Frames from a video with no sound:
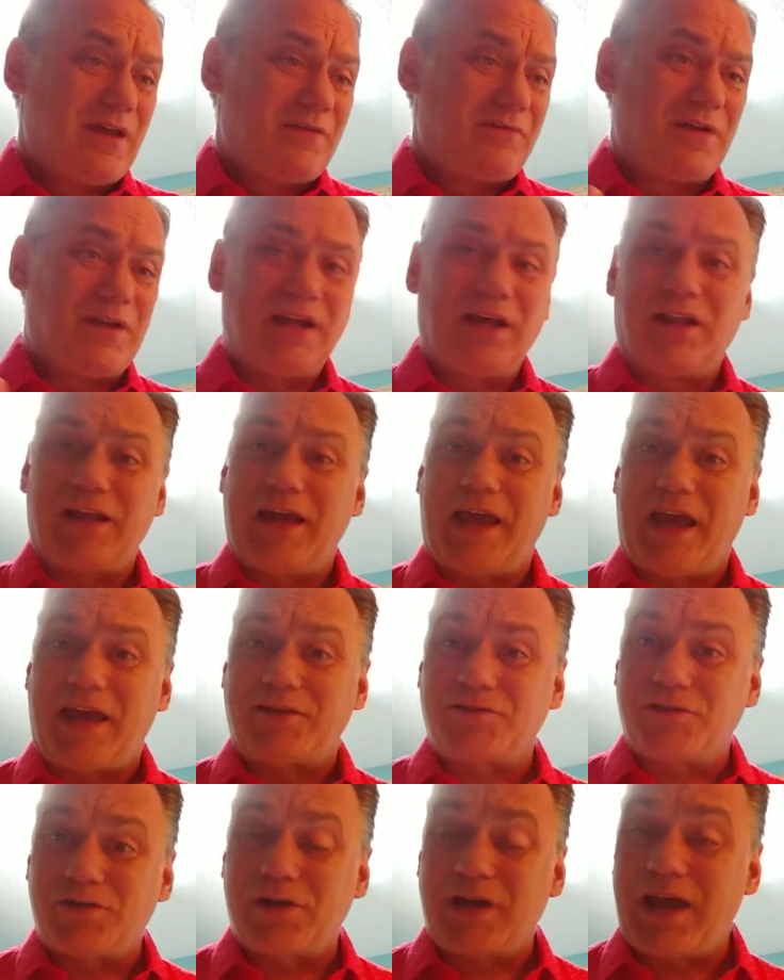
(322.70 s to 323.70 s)
vanilla
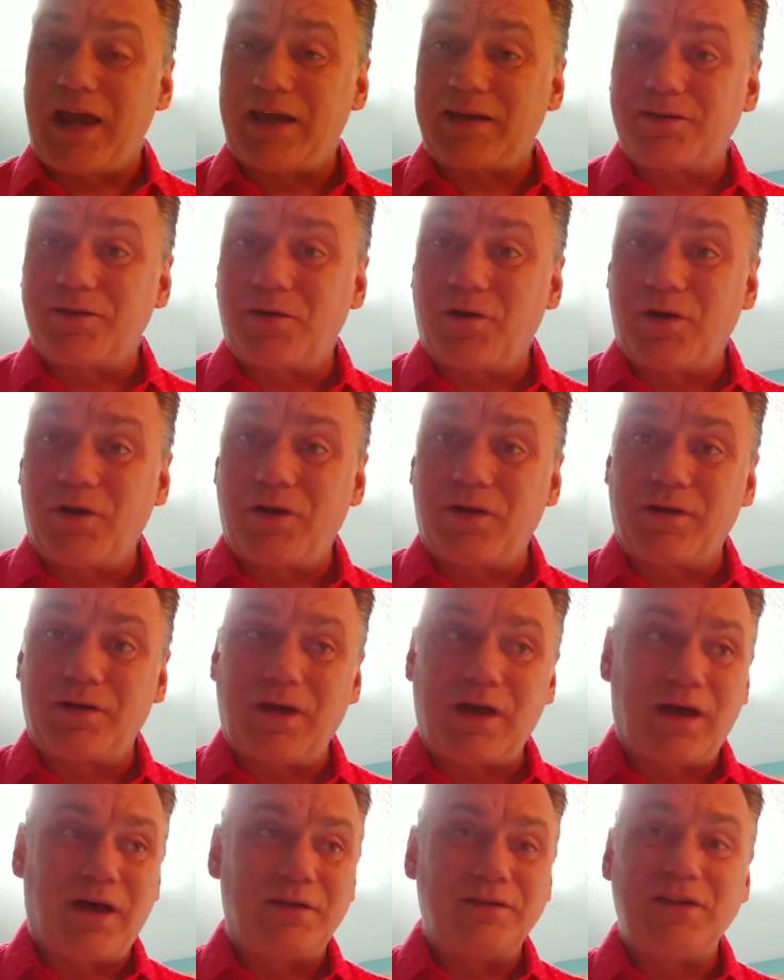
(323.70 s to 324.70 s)
extract or
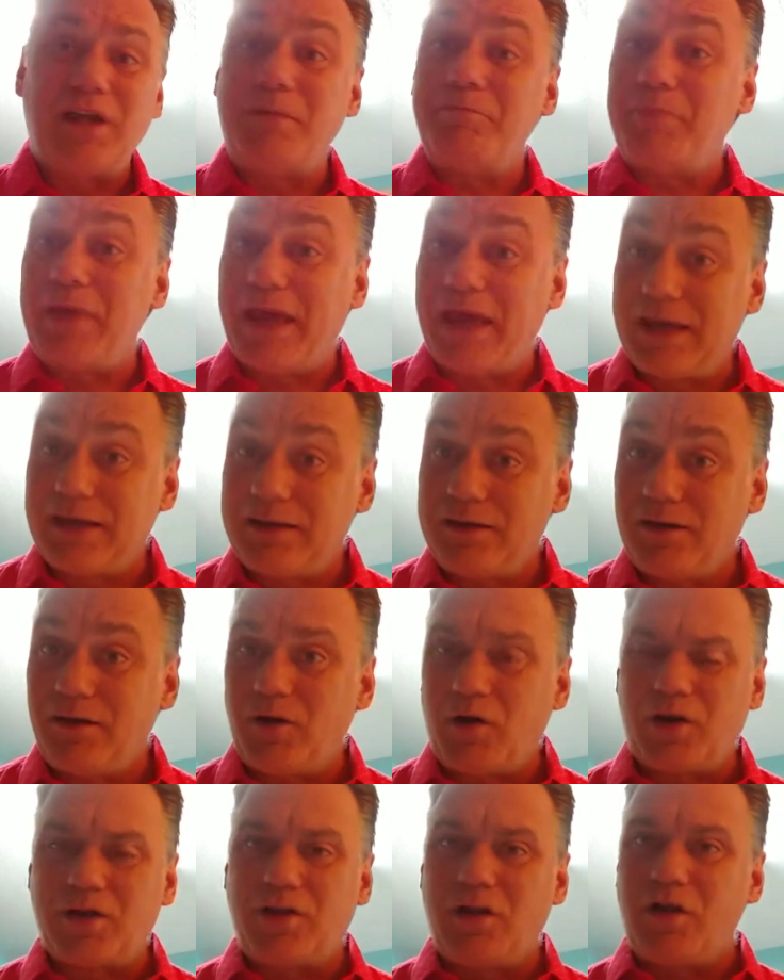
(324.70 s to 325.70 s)
nutmeg
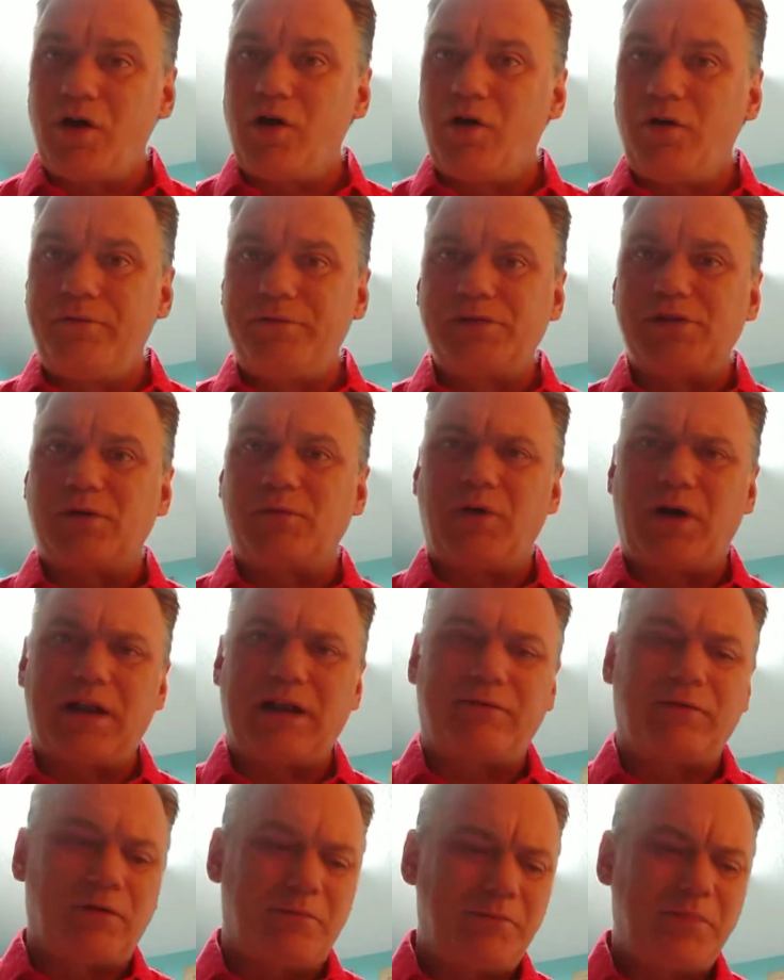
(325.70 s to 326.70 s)
or cloves or
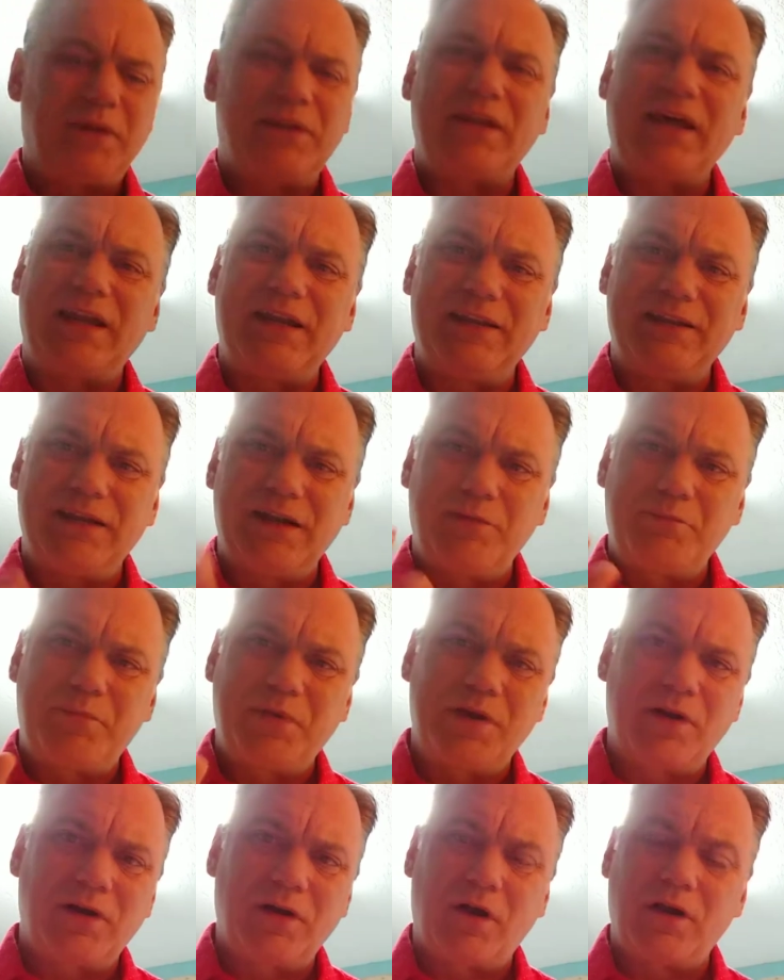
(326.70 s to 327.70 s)
whatever. Put that in there,
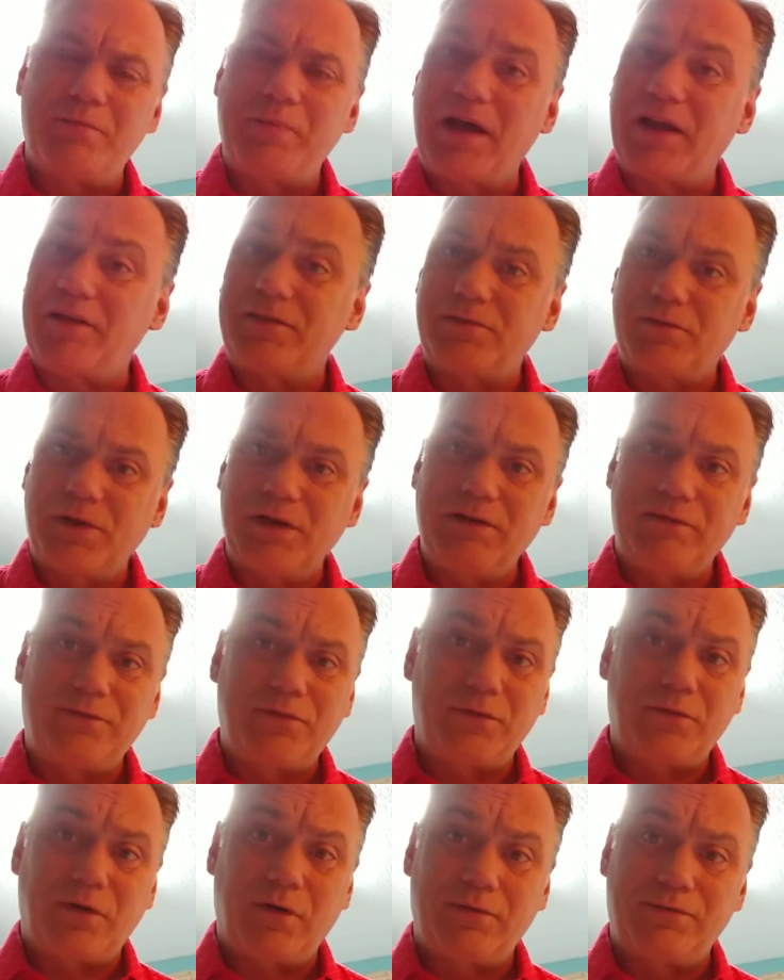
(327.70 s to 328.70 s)
put it on about a 3
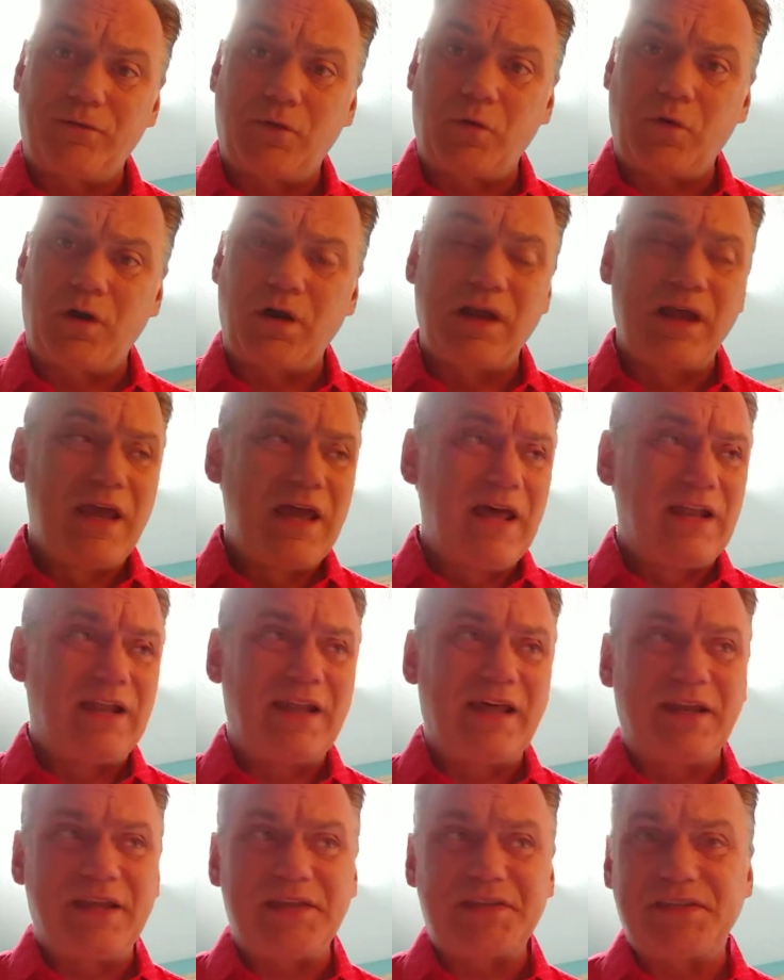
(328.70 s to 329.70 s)
or 4.
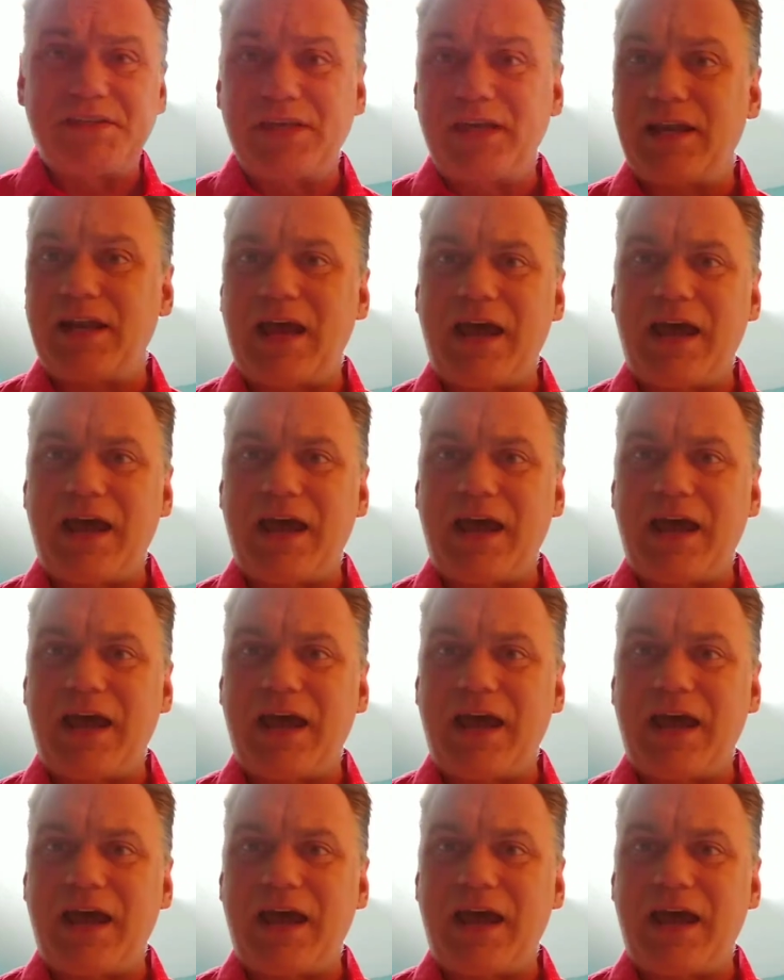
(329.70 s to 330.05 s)
Let it sit.